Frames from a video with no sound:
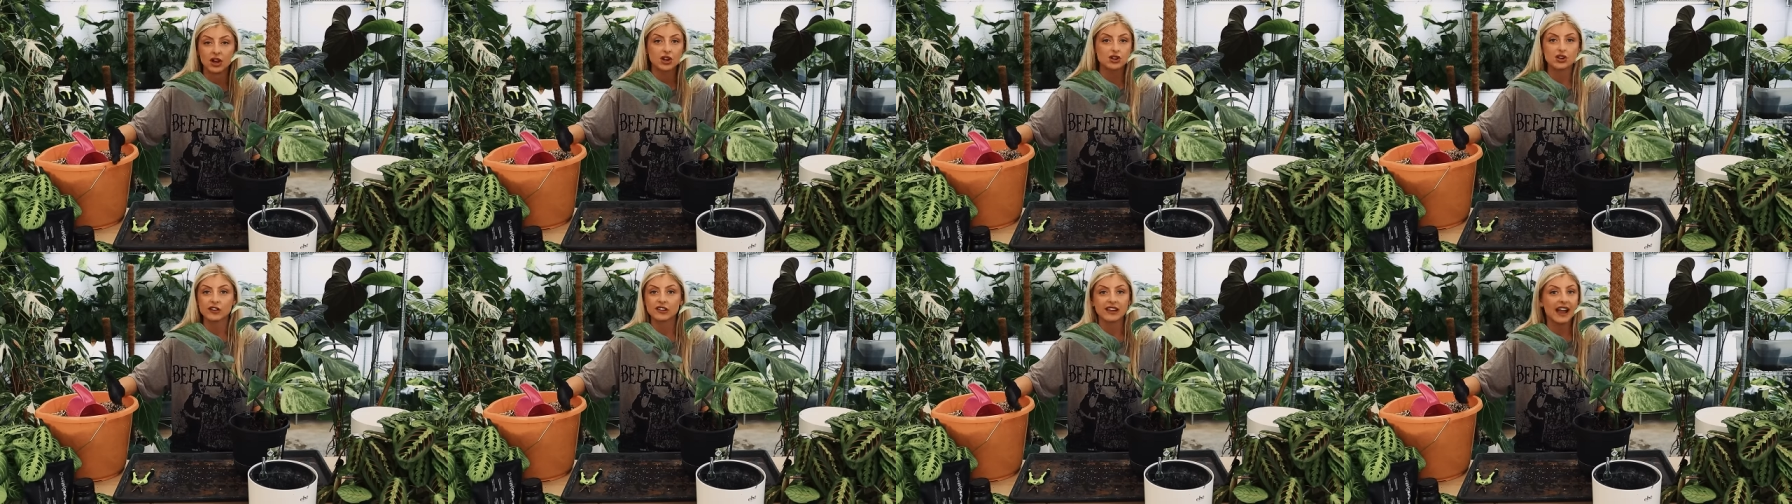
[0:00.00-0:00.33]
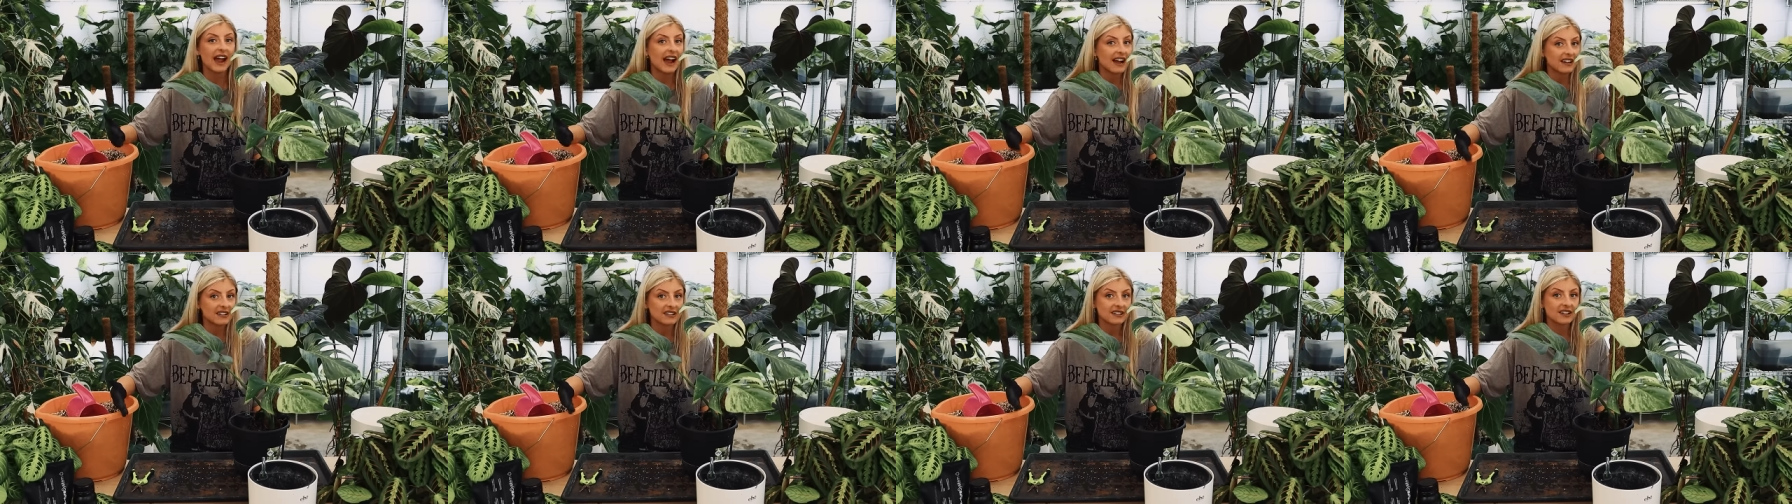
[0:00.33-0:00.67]
just
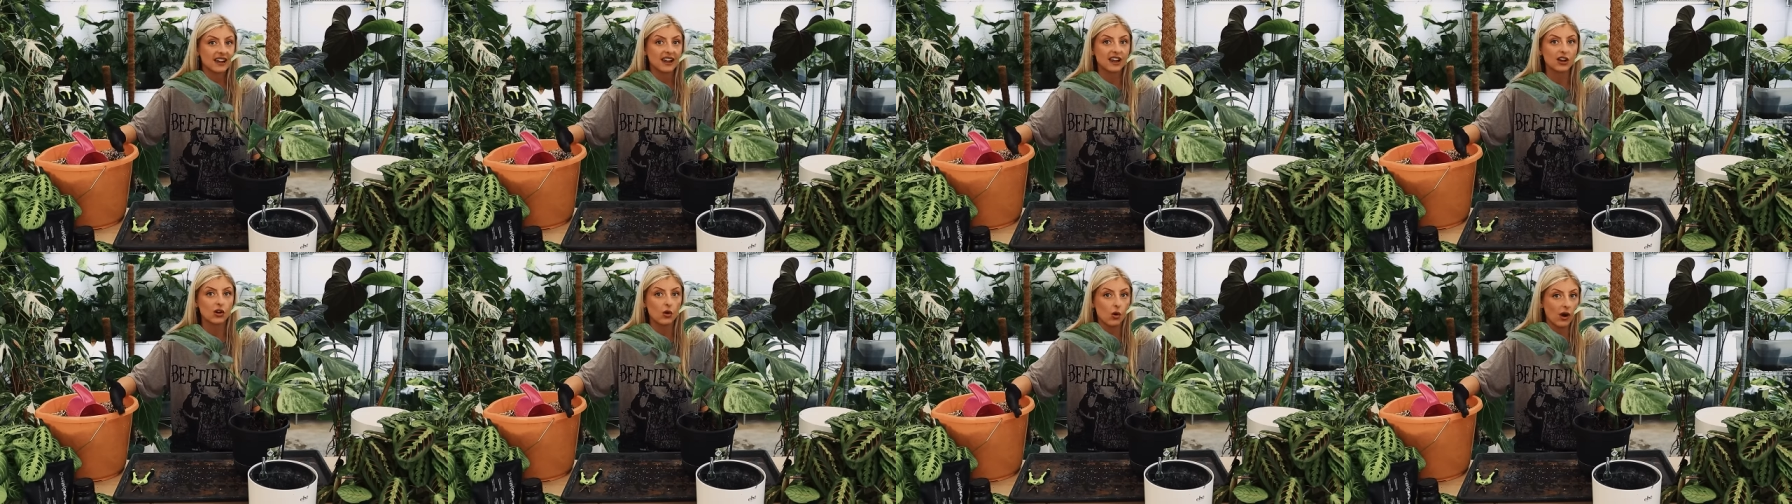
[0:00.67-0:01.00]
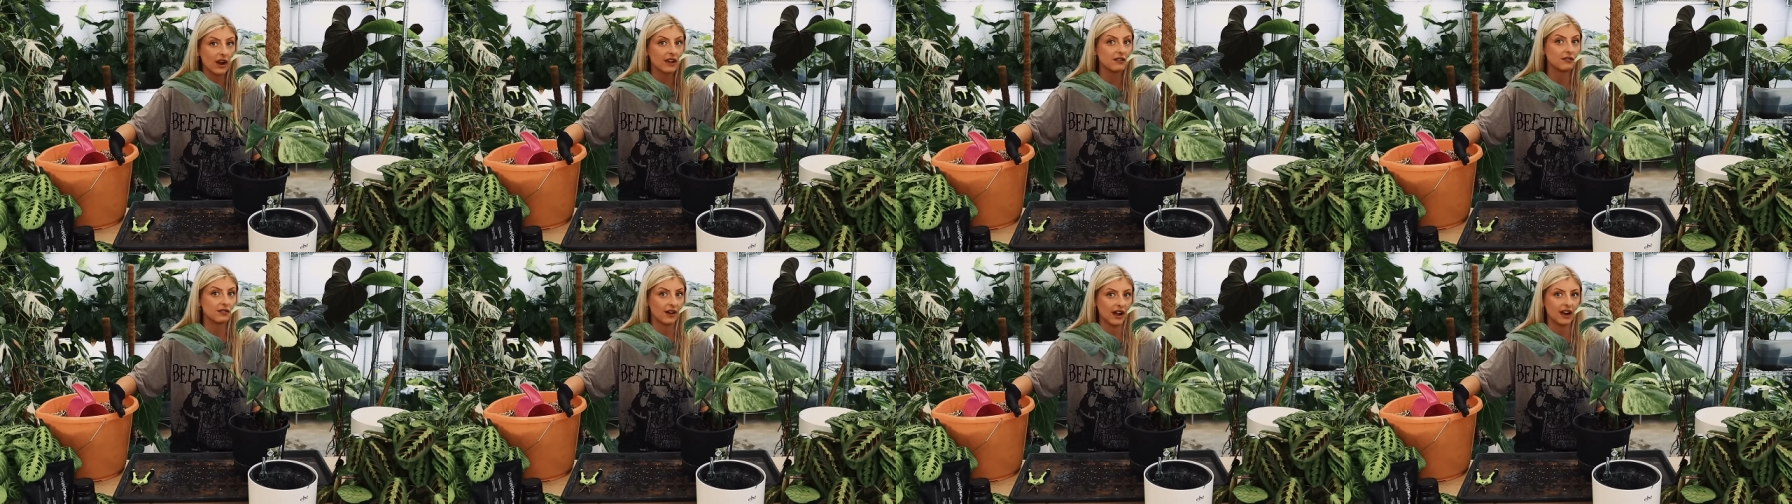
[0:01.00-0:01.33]
asking
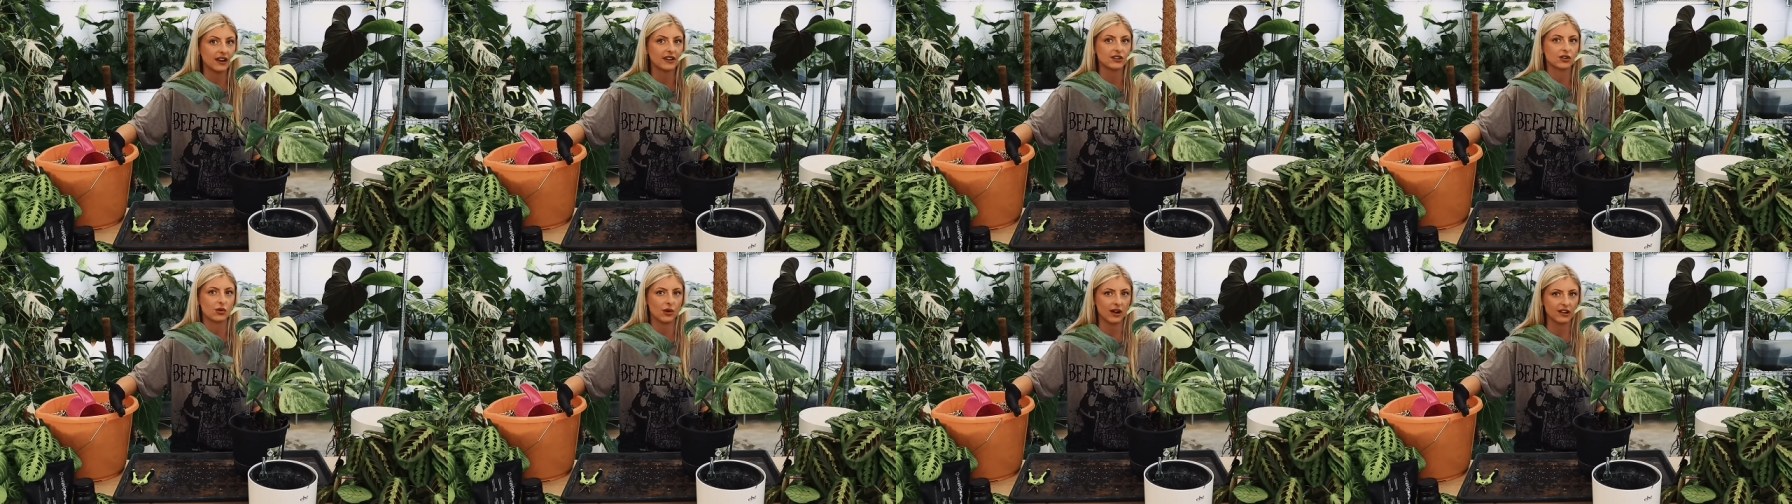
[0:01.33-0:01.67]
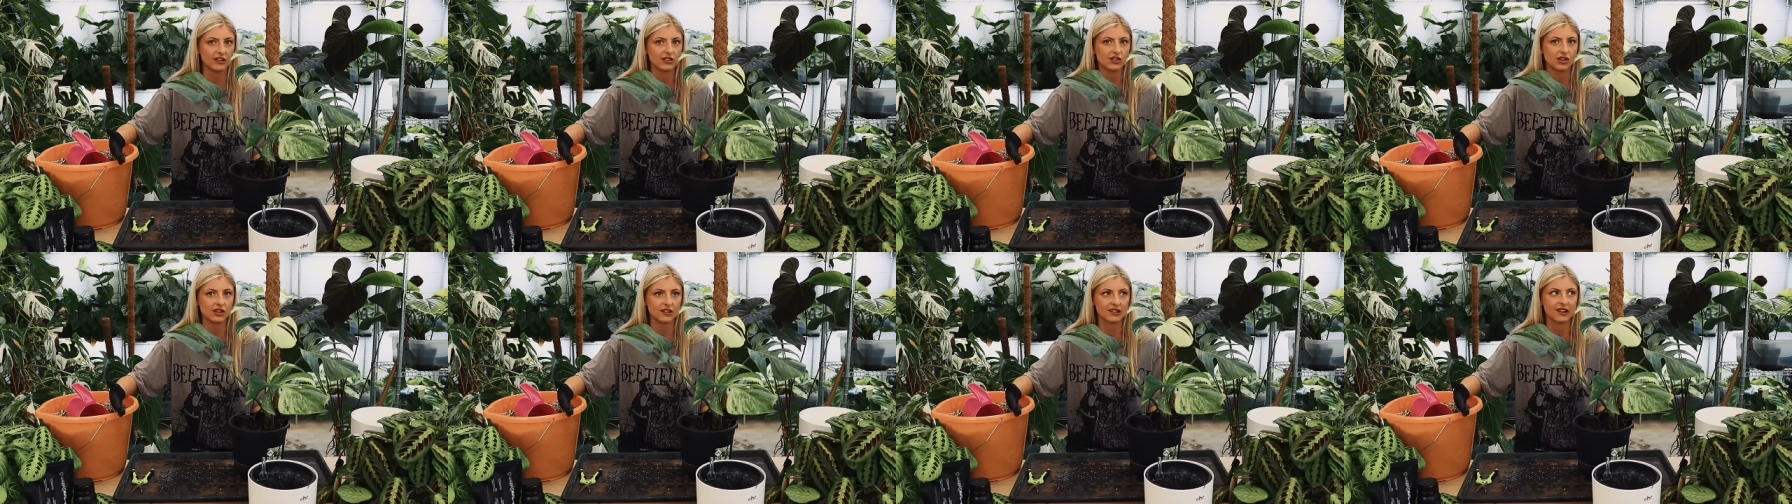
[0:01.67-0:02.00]
quite valid
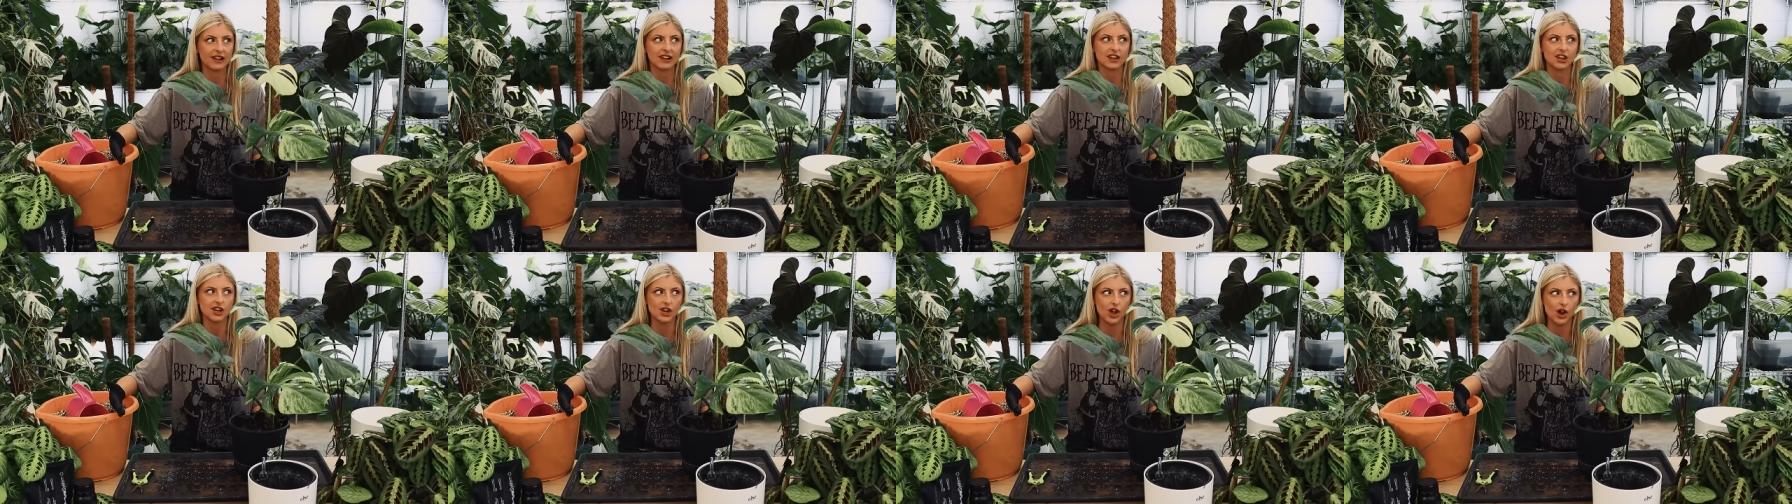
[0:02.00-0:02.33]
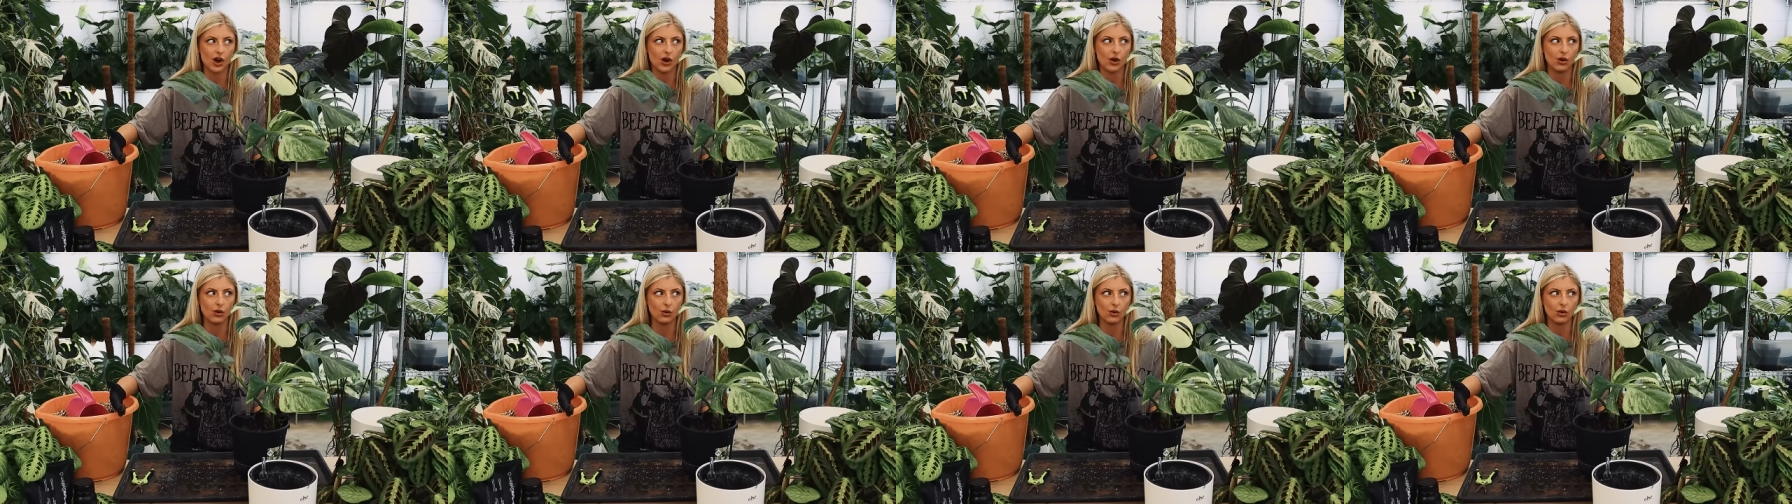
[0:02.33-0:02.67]
questions like,
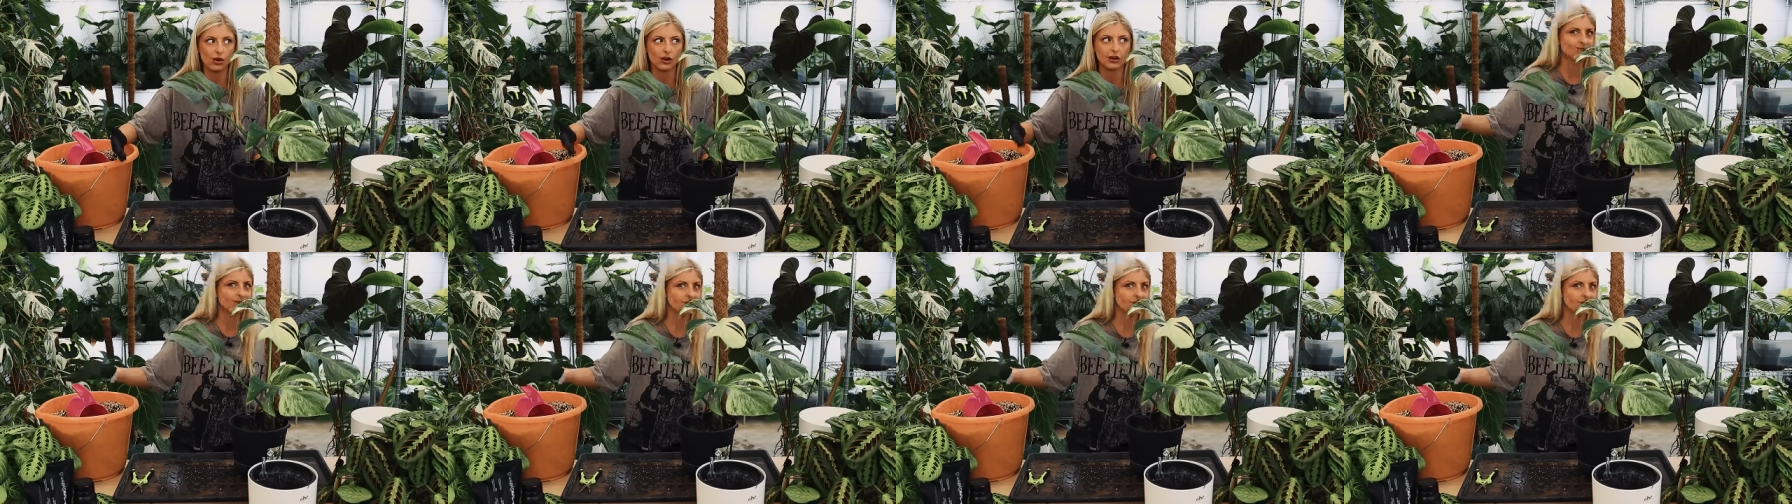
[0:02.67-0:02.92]
yo,